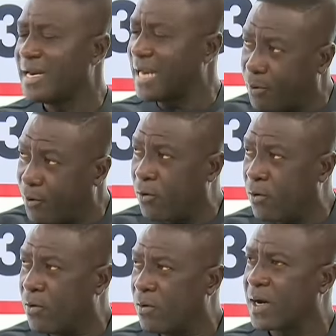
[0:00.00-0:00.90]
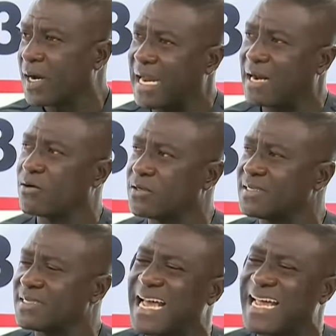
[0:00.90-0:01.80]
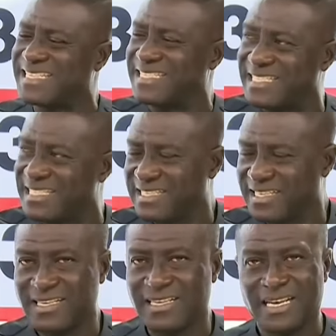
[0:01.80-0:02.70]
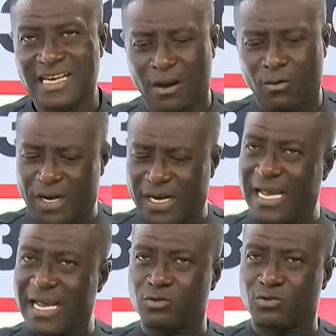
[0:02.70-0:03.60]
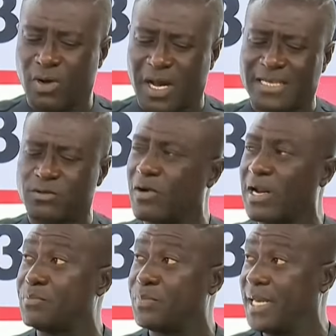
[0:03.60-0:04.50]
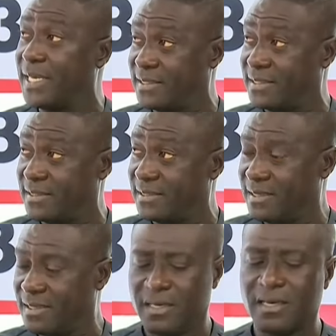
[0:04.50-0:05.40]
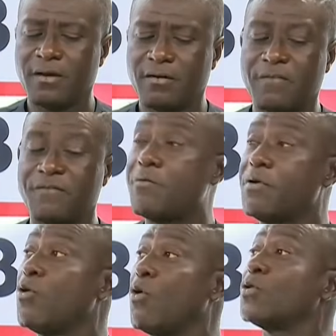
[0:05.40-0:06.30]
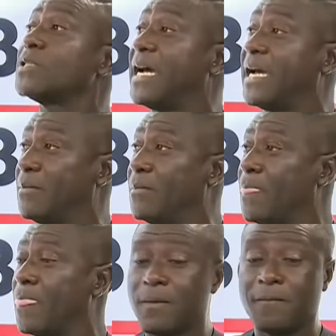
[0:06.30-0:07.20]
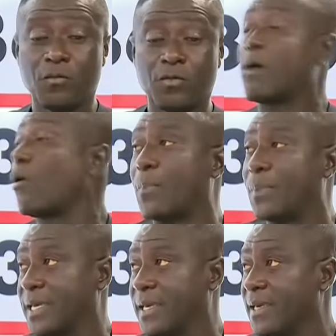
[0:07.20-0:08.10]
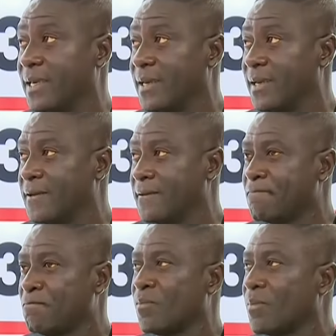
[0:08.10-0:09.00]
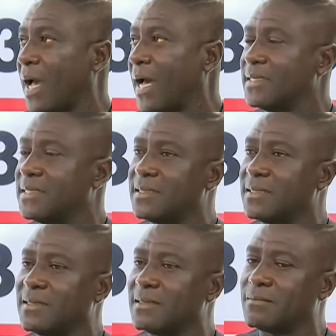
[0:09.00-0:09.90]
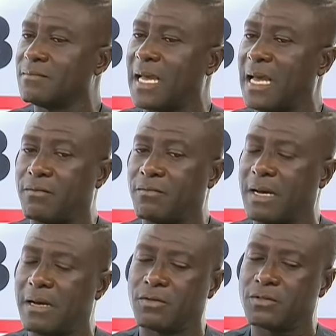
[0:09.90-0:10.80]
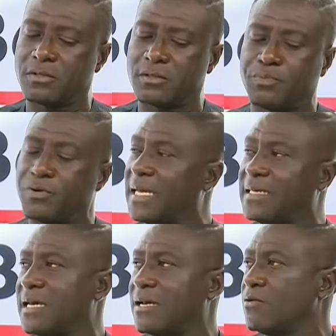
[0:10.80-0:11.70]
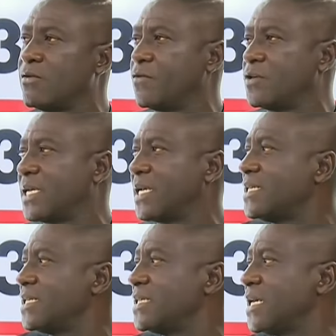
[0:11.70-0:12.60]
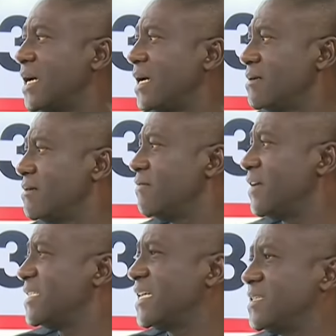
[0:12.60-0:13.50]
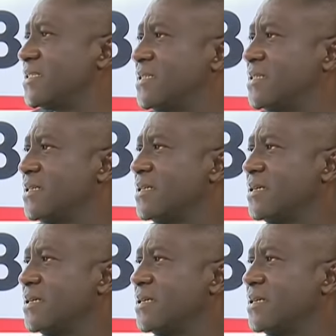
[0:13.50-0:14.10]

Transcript: Napo cannot stand everyone in Nassau at one place for a very long time without hopping. And I was surprised. I don't know if it was a KJTA evangelist